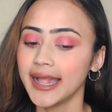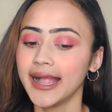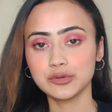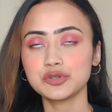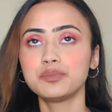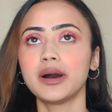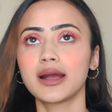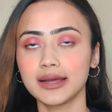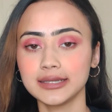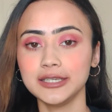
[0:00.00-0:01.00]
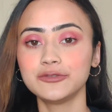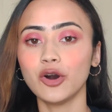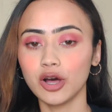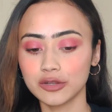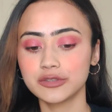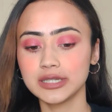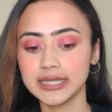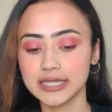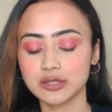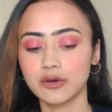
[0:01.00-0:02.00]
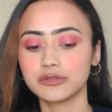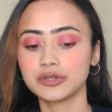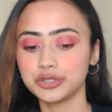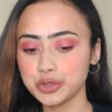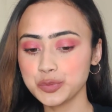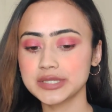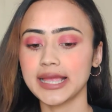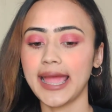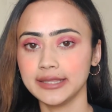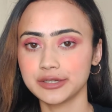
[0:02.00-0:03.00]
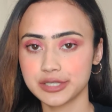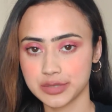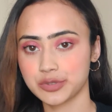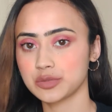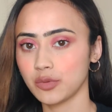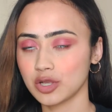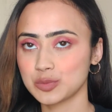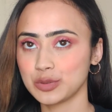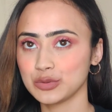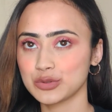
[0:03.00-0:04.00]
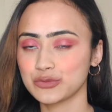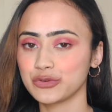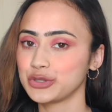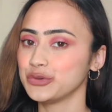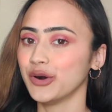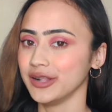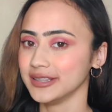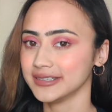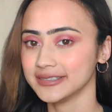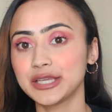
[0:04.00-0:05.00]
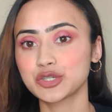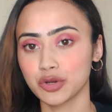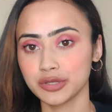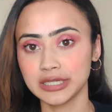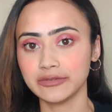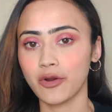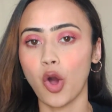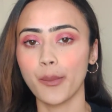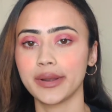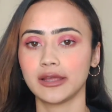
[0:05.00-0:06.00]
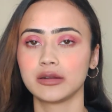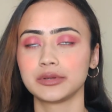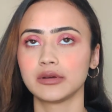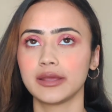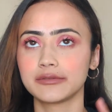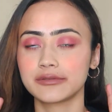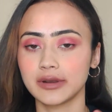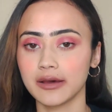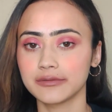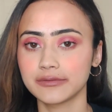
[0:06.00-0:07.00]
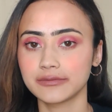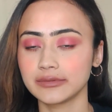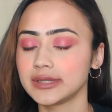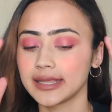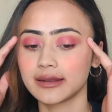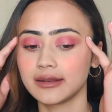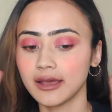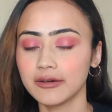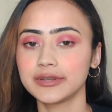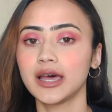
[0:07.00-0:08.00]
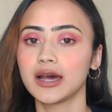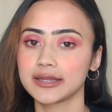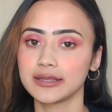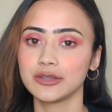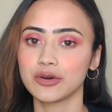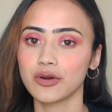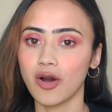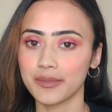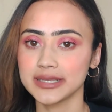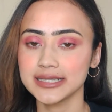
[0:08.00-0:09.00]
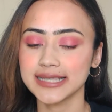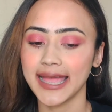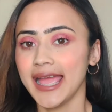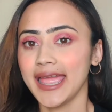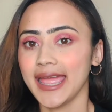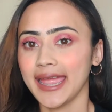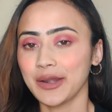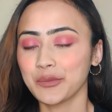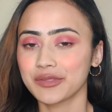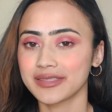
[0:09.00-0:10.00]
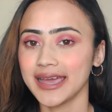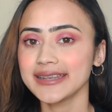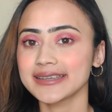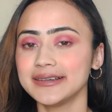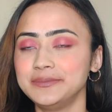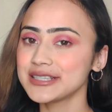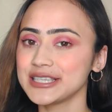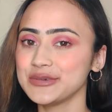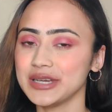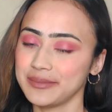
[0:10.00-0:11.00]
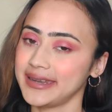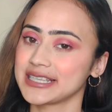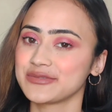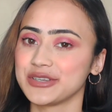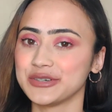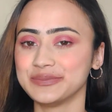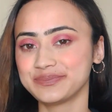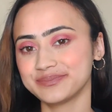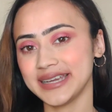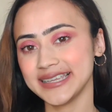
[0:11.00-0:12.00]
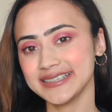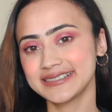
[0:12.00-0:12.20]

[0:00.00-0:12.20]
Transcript: I'm going to pakka leave all of the links of the dupes in the description box below for you all. Make sure you leave a comment down below. I love and hearting your comments. And with that, I'll see you in my next video. Bye.